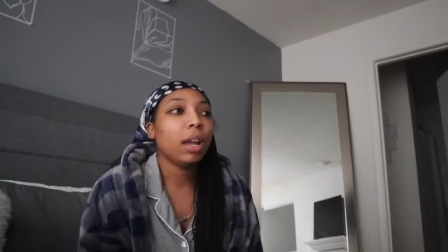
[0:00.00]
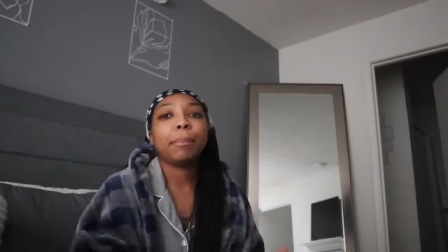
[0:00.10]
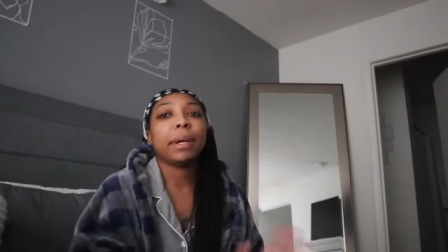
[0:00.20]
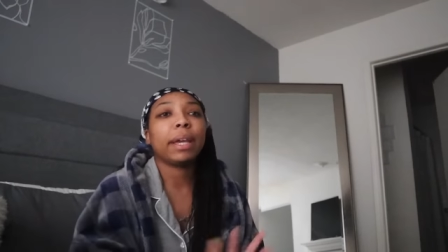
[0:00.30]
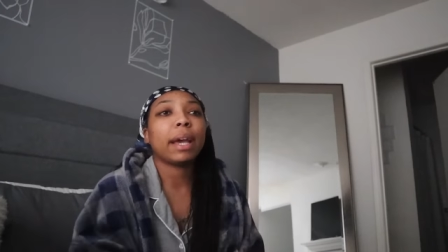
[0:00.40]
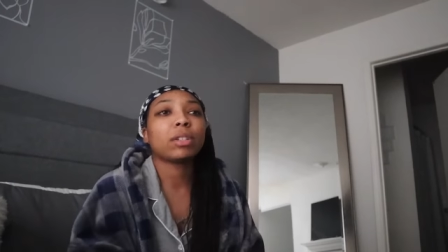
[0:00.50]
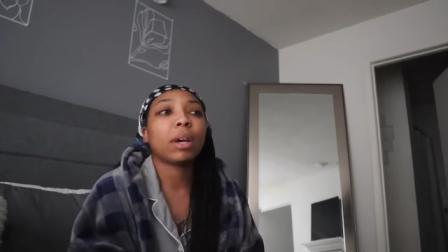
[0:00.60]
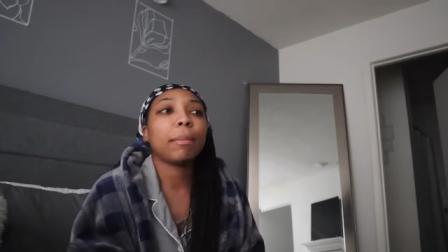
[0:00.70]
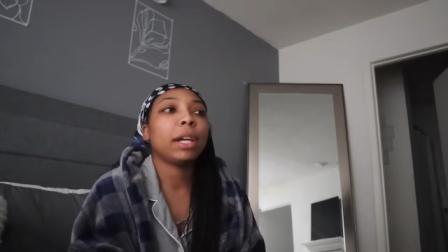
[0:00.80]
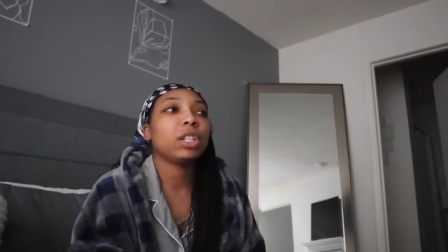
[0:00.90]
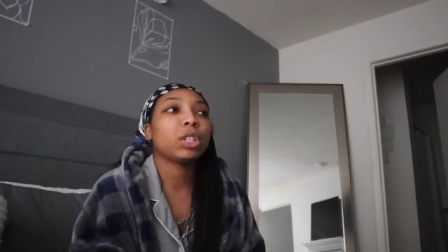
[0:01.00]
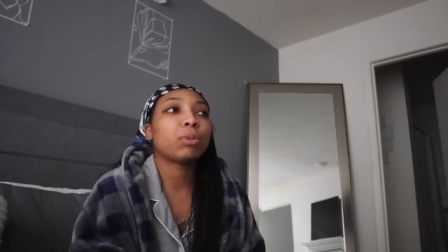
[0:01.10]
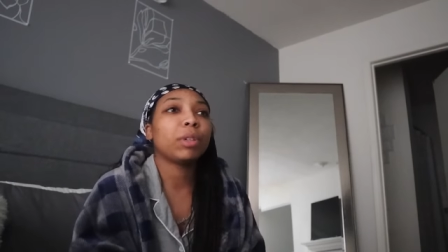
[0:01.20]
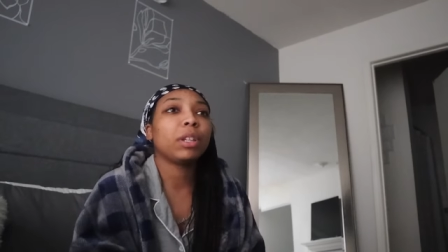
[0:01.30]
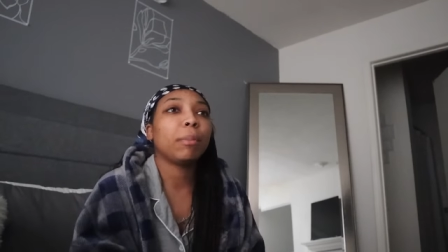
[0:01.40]
But yeah, so I might
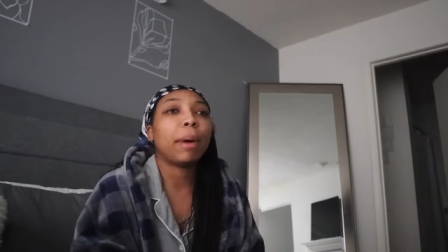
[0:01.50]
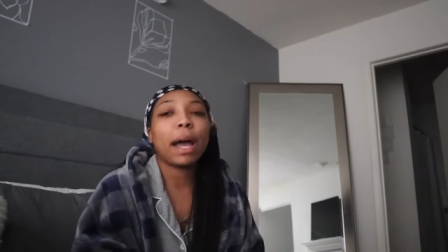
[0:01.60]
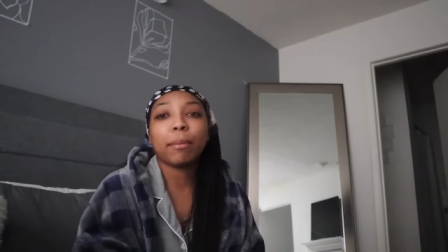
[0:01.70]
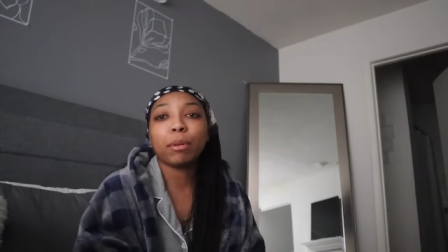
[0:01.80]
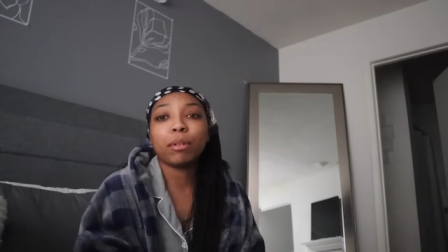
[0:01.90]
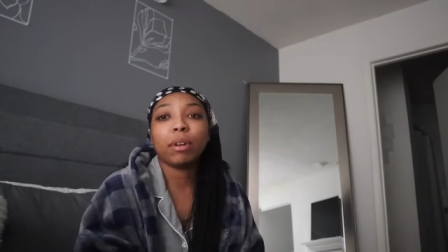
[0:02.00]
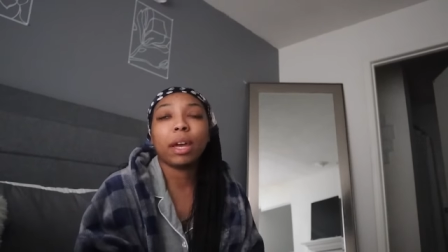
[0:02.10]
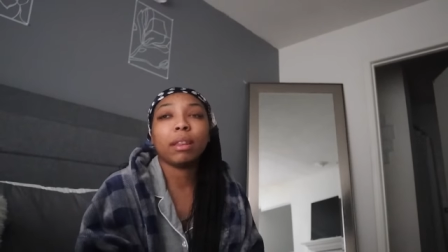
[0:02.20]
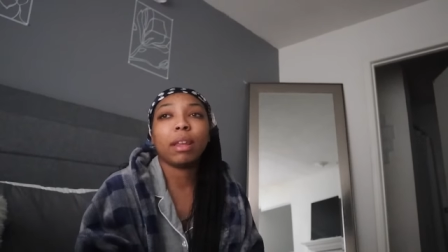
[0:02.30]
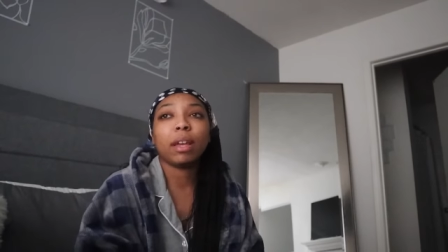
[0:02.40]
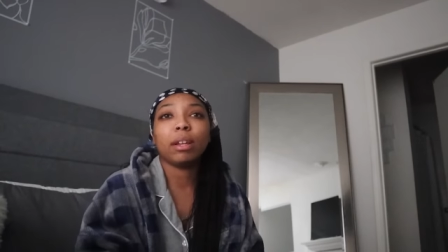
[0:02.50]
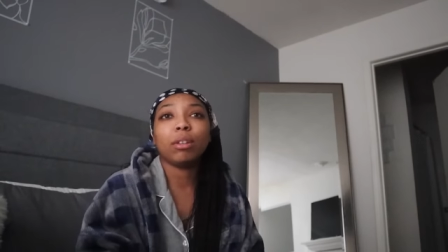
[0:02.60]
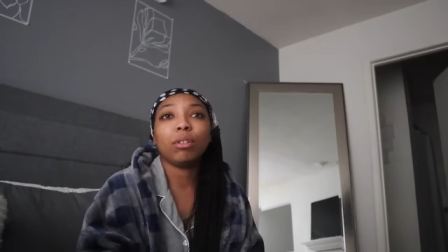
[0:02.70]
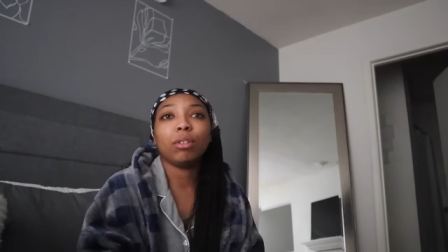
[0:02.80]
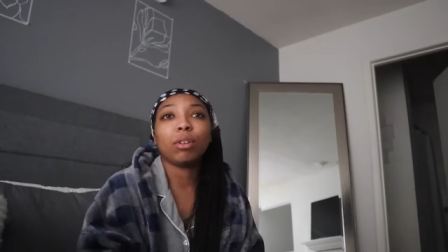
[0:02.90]
just read the Bible and
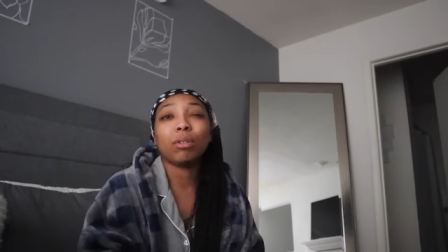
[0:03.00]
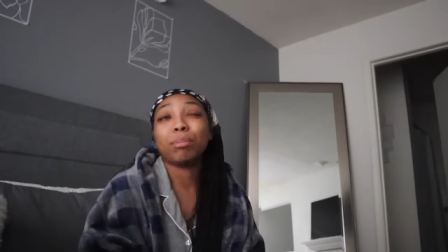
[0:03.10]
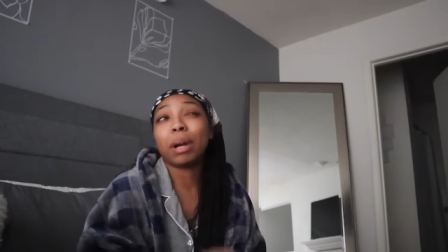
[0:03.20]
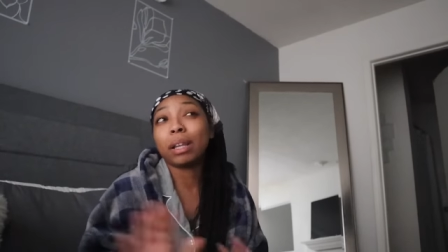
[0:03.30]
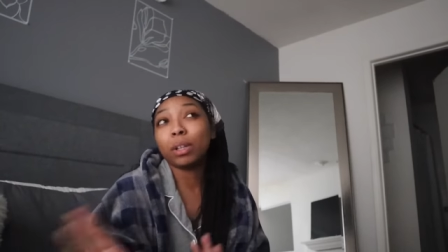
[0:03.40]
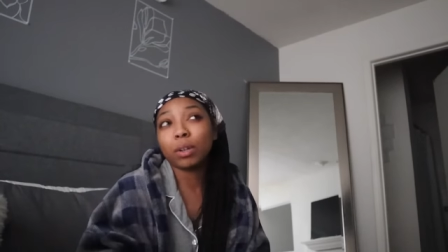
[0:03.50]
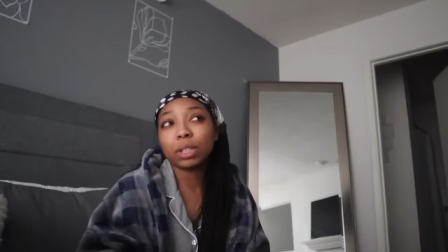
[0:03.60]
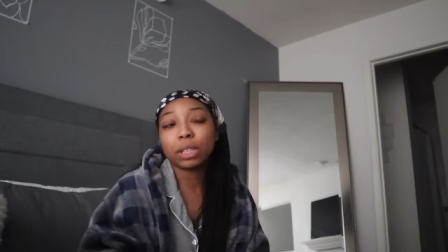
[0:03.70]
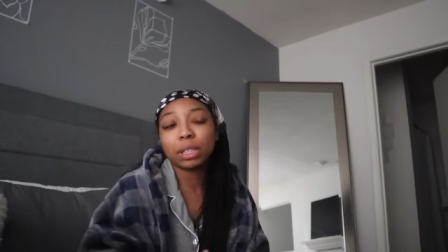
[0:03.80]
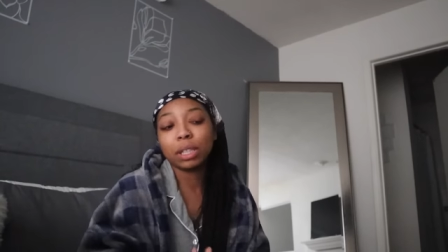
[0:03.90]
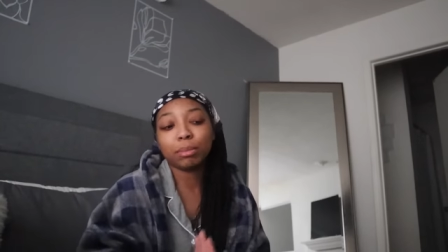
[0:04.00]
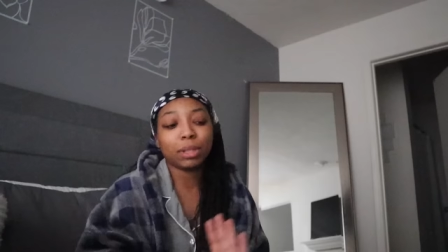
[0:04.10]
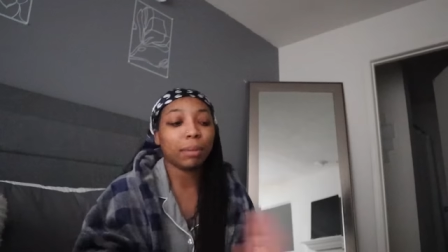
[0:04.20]
then, you know, probably go to sleep.